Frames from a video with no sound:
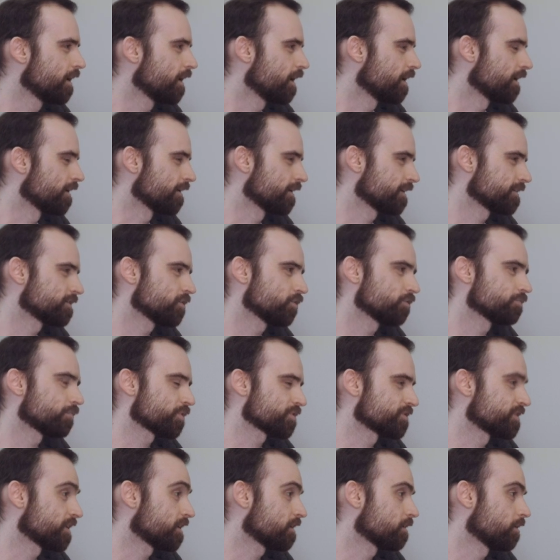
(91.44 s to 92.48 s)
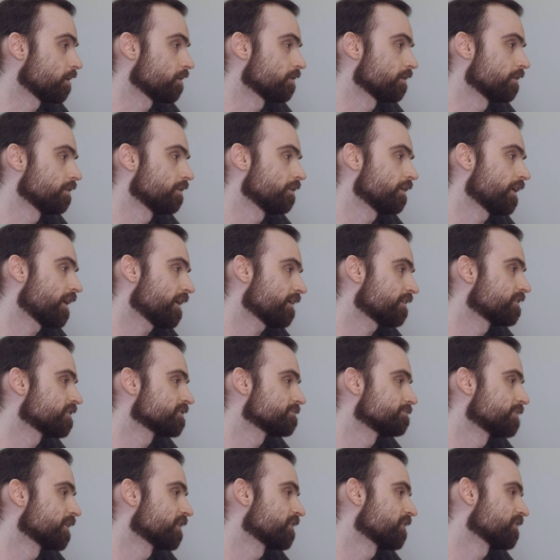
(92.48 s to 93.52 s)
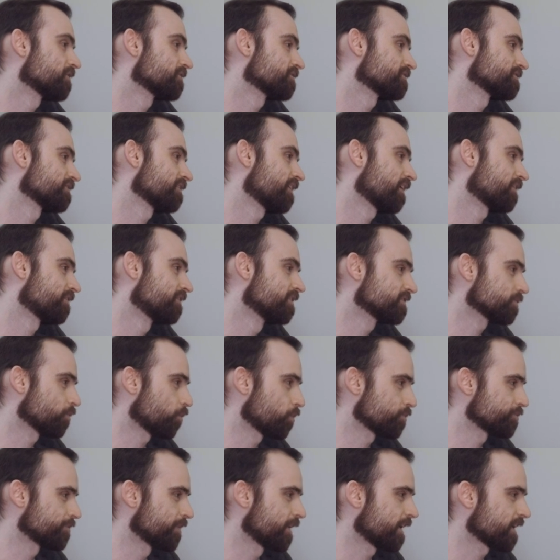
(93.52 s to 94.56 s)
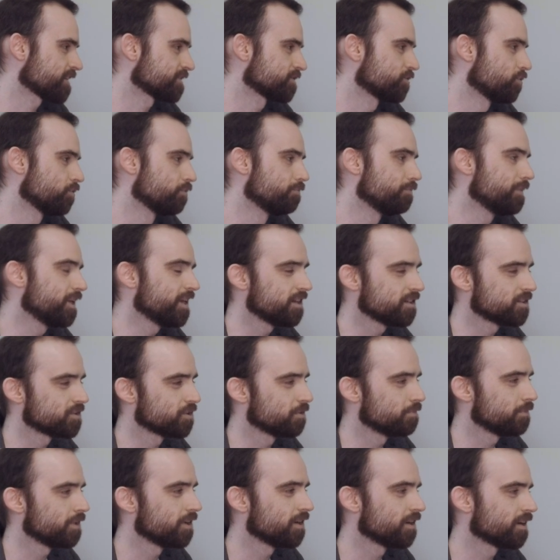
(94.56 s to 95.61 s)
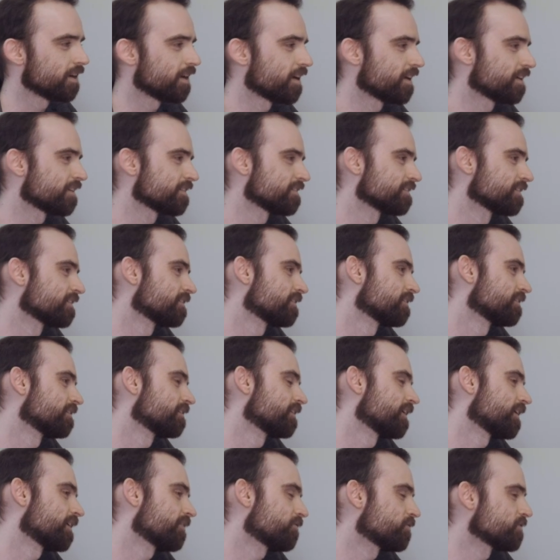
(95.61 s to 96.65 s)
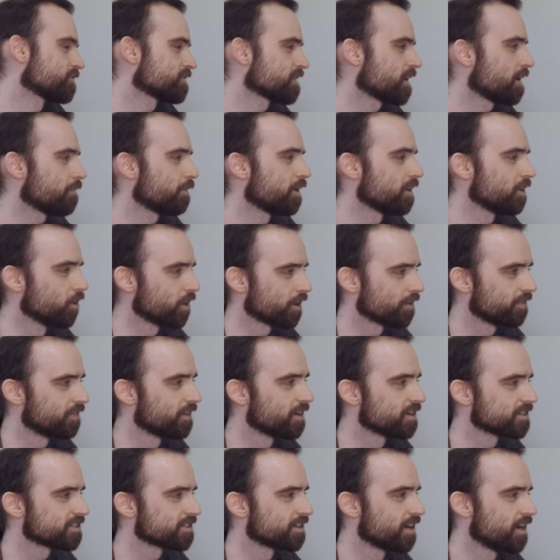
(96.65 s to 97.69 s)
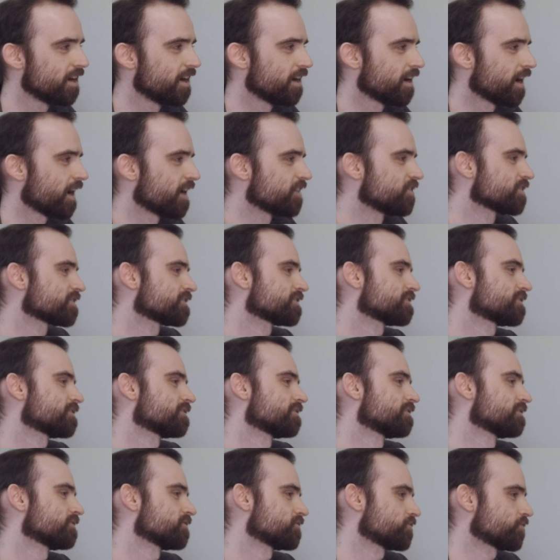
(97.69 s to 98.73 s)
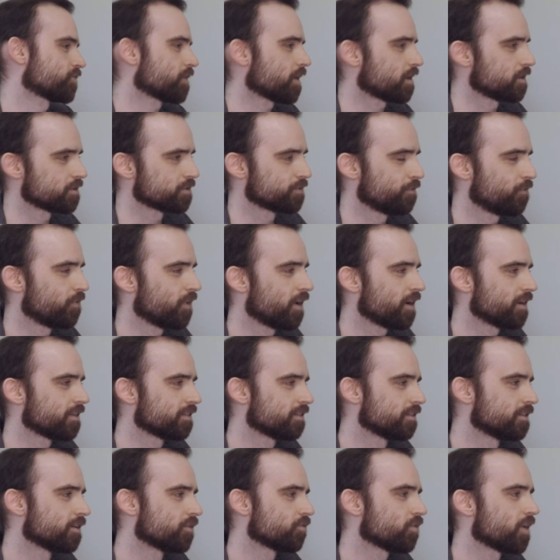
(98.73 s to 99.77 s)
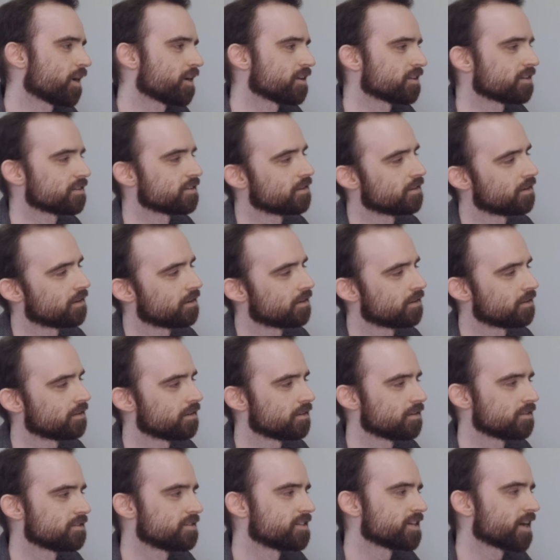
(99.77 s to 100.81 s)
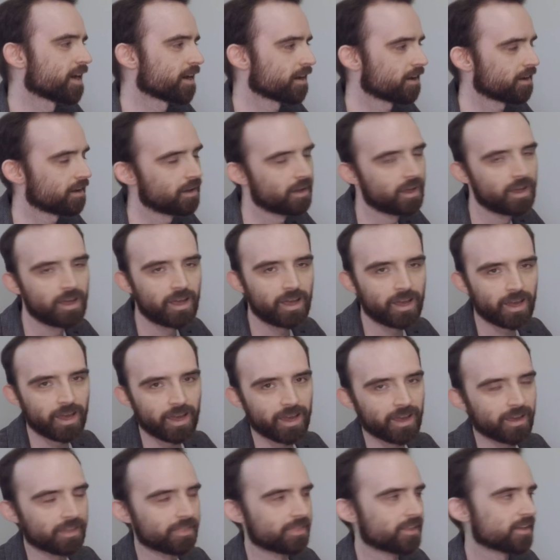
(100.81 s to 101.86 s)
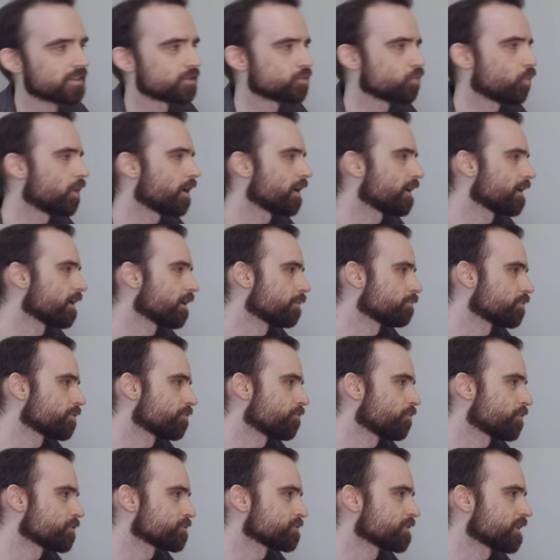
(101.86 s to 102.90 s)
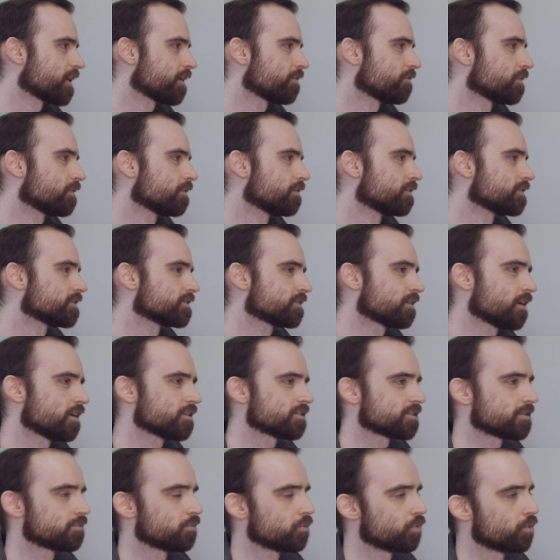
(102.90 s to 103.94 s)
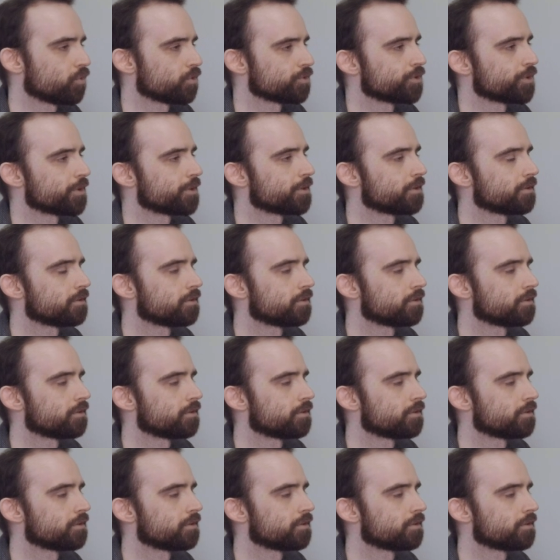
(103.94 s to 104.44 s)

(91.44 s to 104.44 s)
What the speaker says: And I don't particularly like this because like this order has no meaning to me, and every time I look at this I just struggle to find the right deck, and that's why I prefer to have this custom order.